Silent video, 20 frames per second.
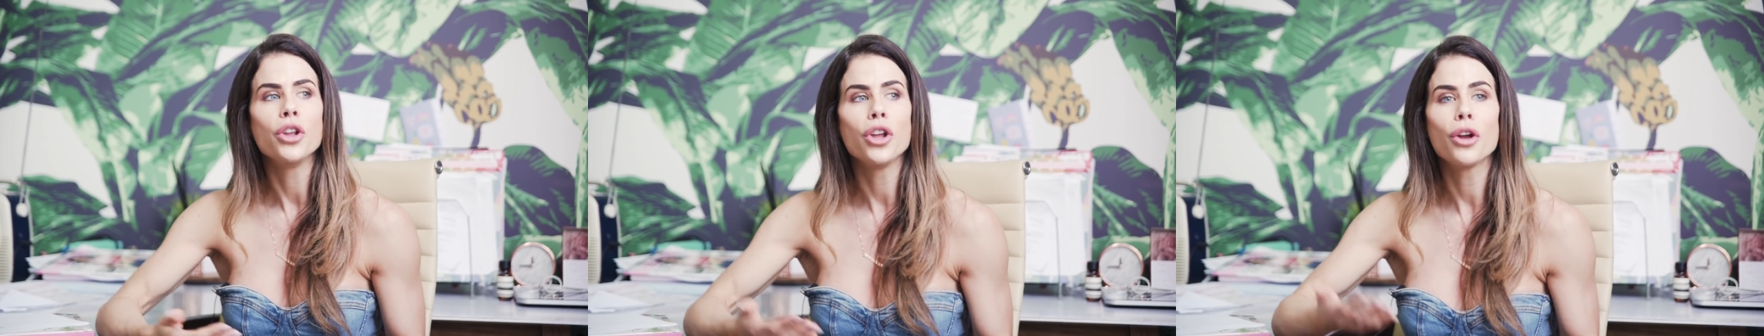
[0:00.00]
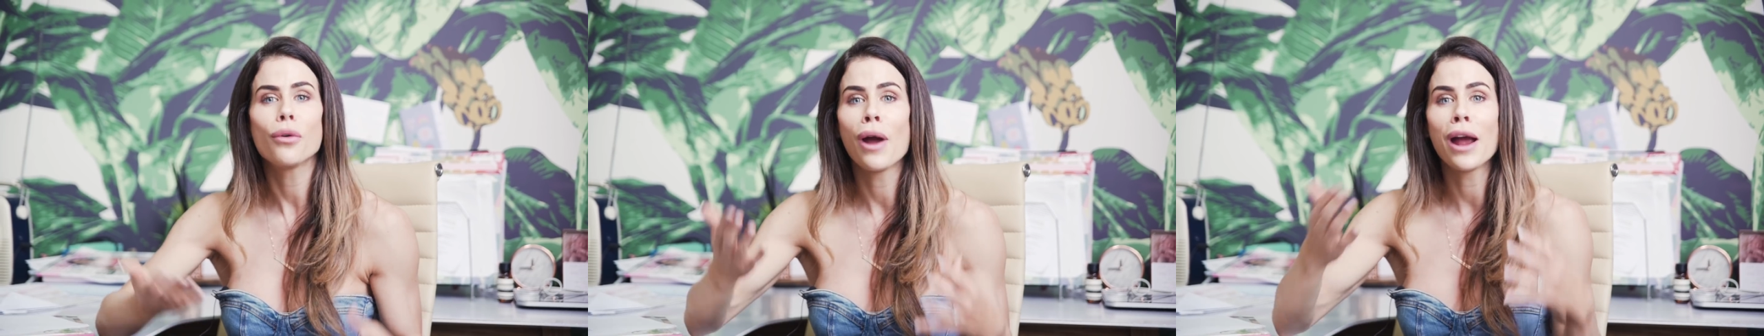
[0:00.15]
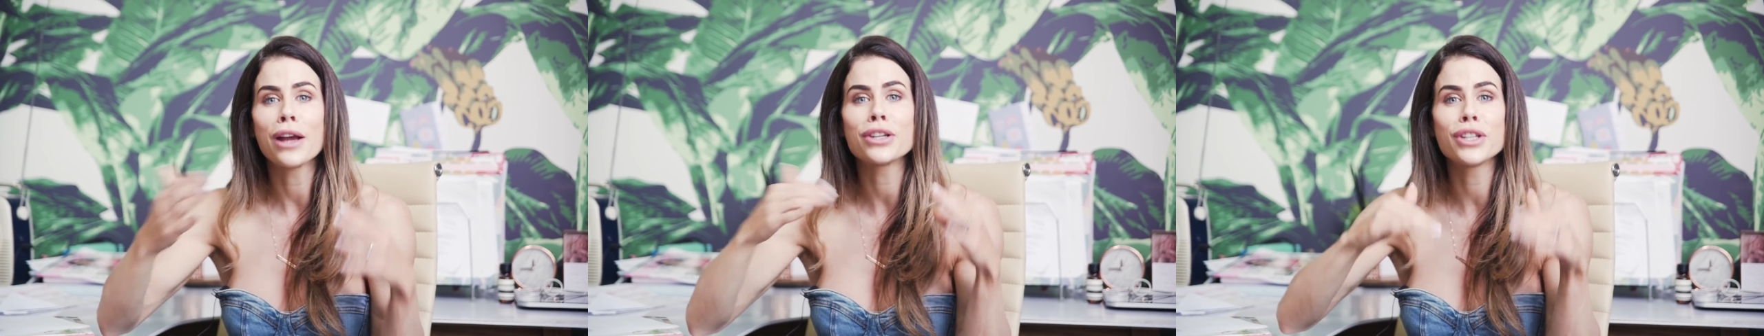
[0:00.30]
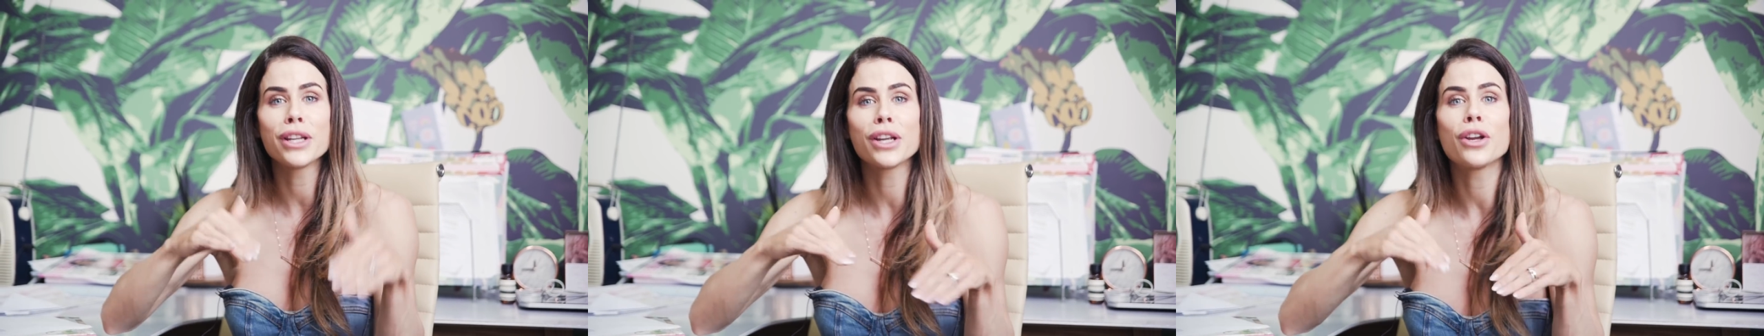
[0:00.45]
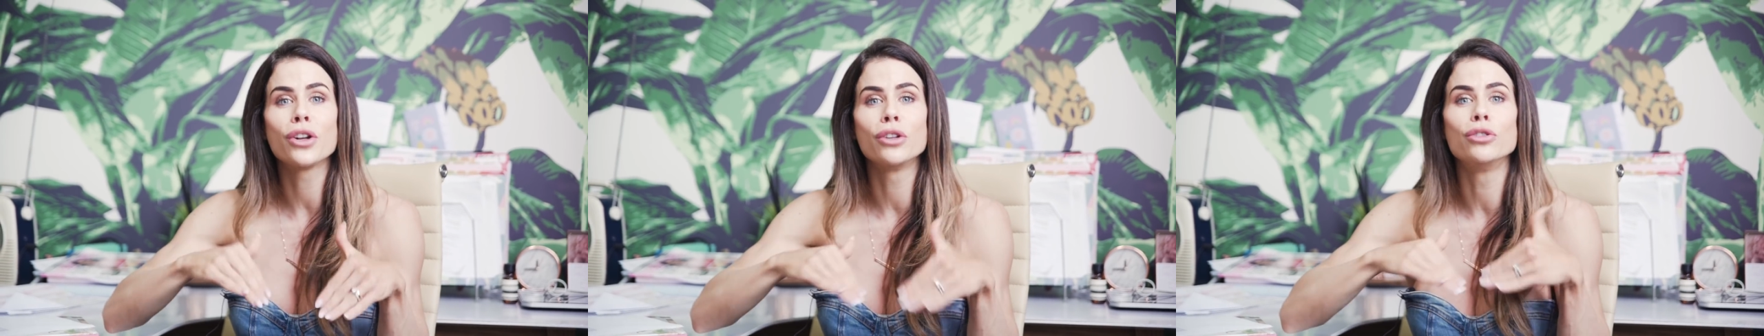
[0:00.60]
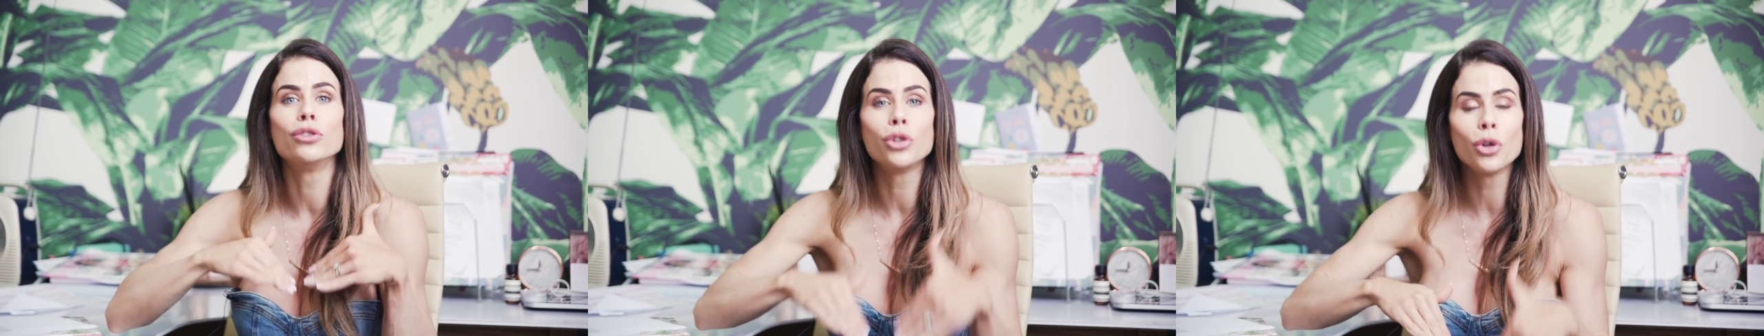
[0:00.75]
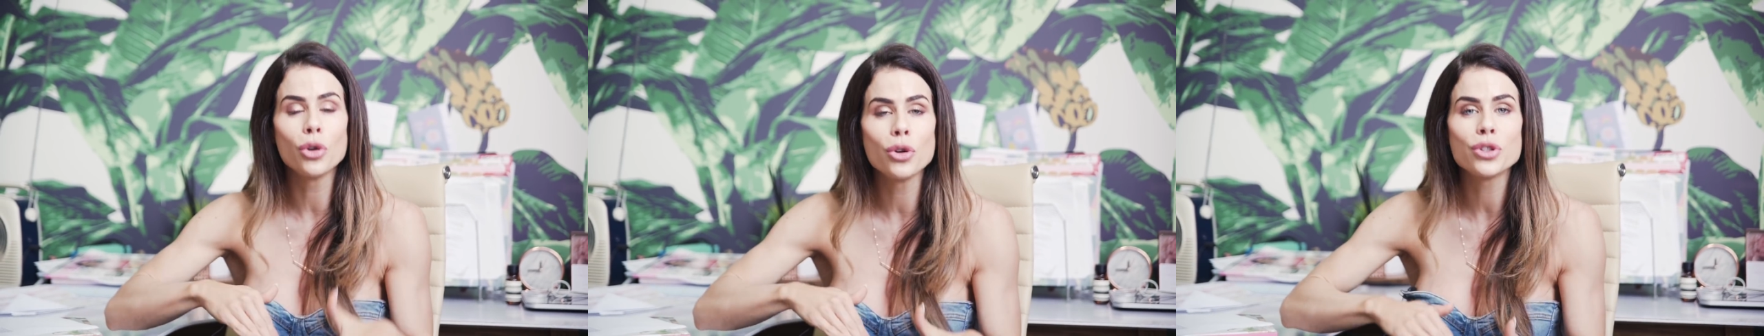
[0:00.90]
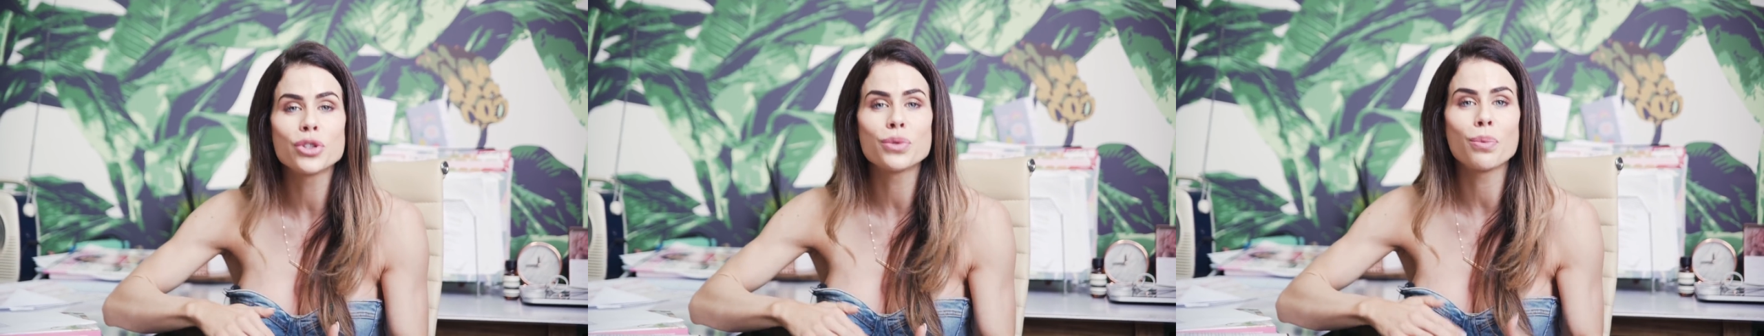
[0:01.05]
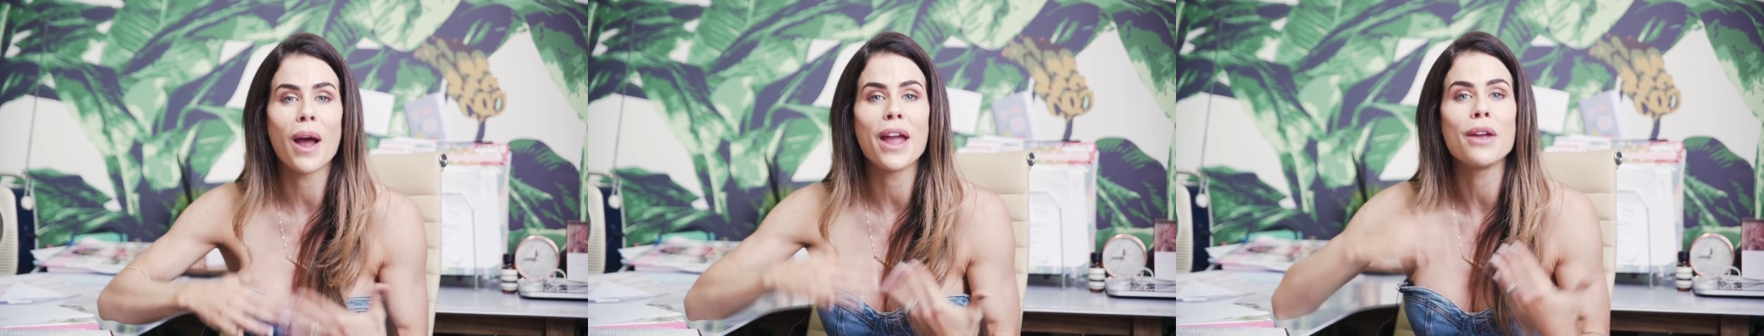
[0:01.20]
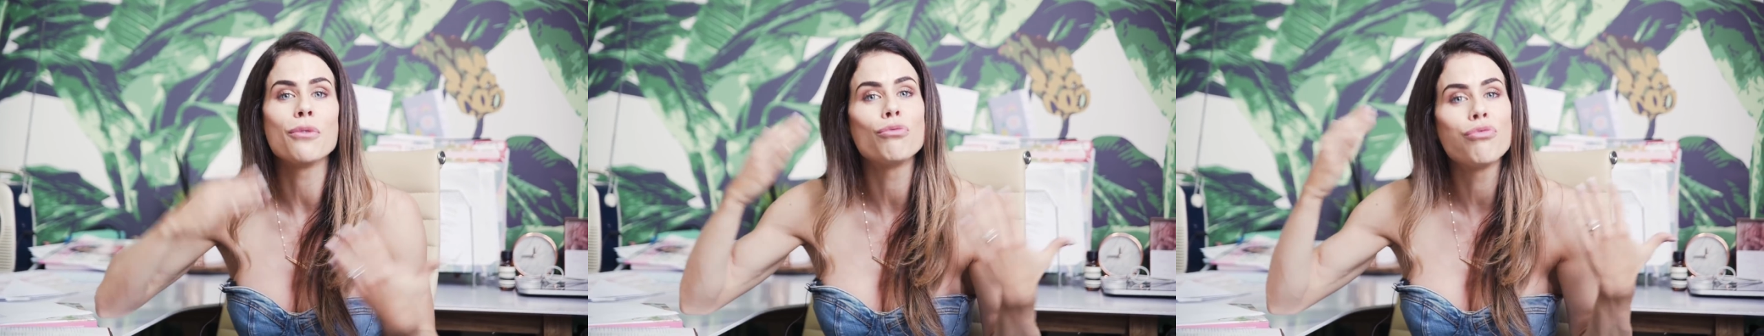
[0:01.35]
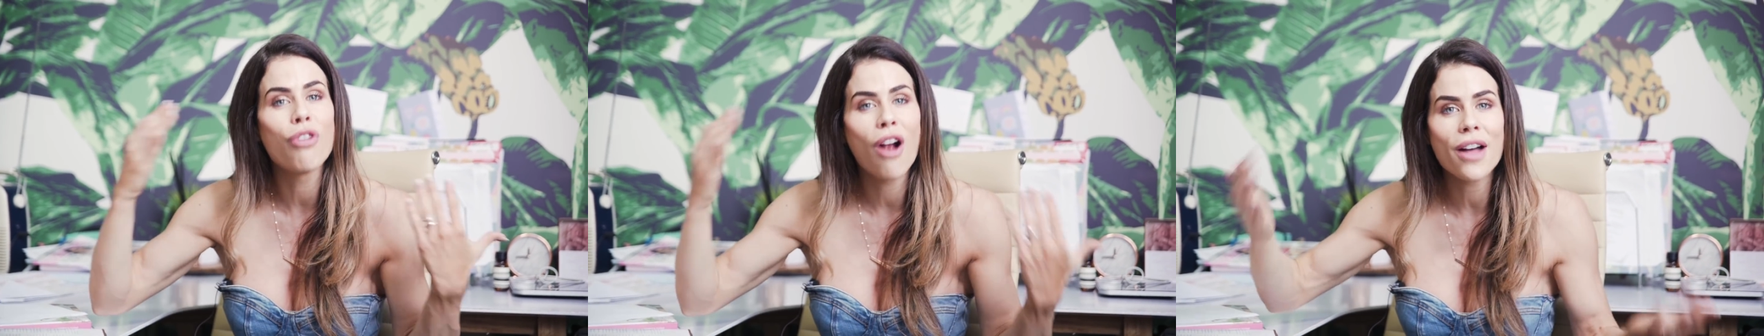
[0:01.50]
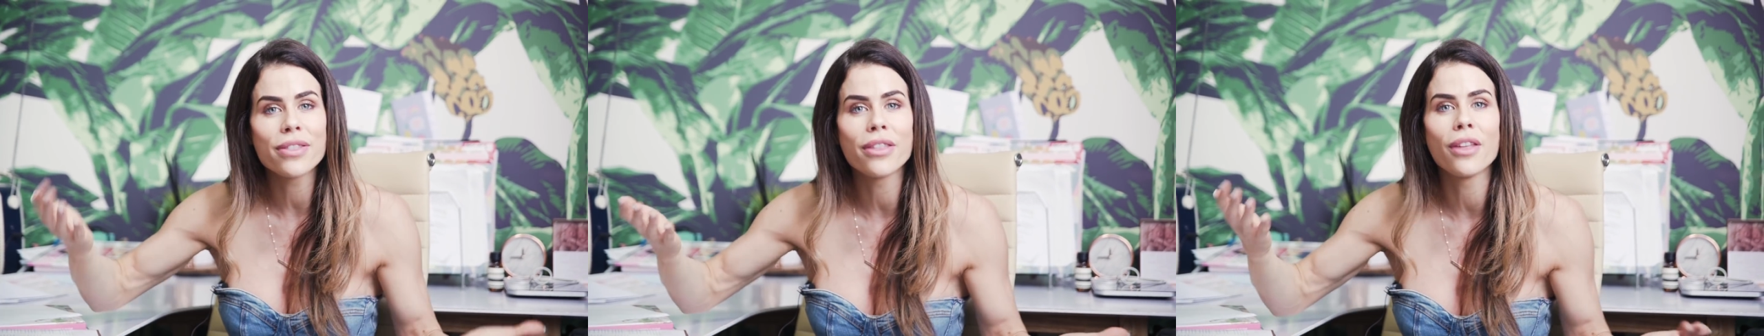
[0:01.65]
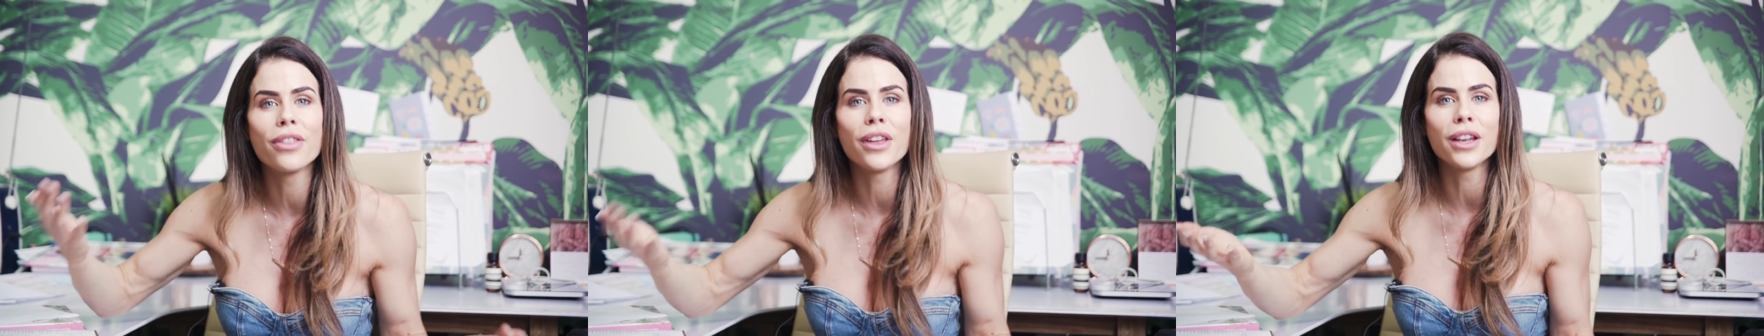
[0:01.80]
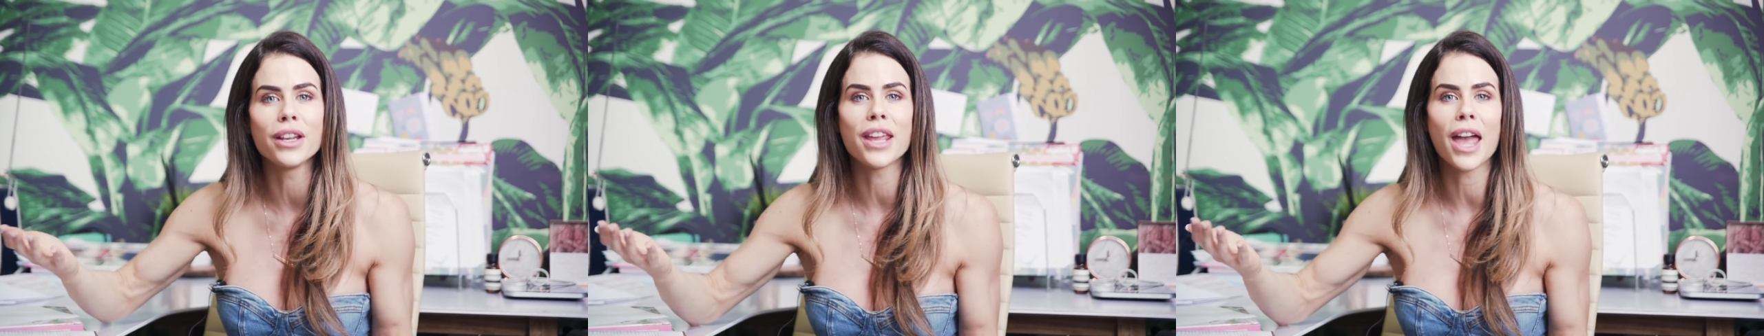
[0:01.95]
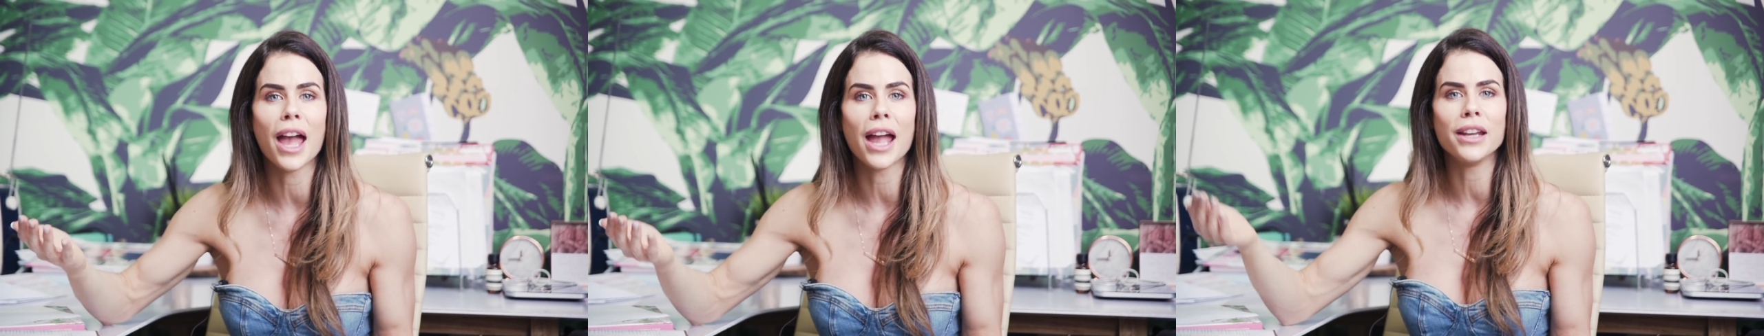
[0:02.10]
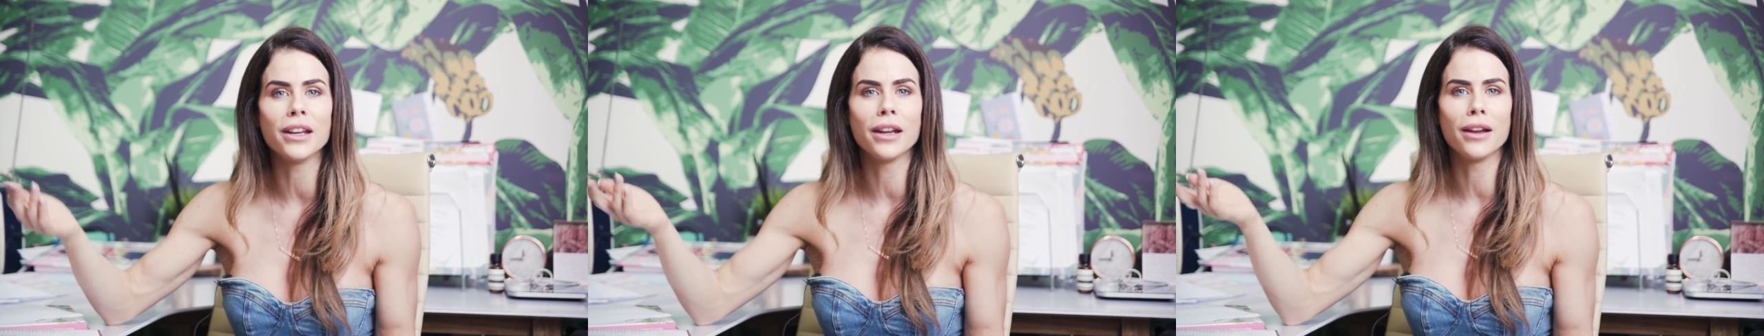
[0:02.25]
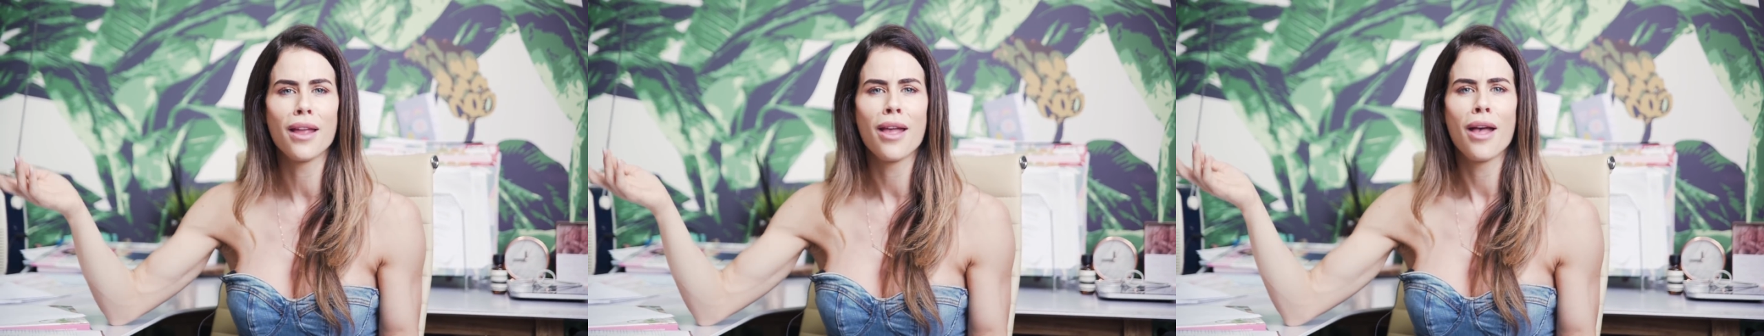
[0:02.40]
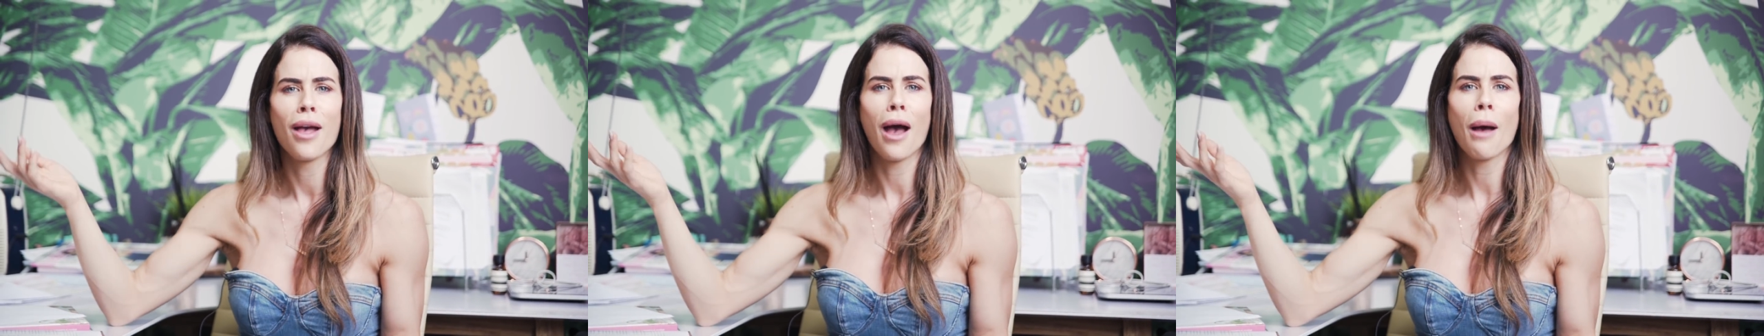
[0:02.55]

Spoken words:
you're actually going to lose weight rather than gain it.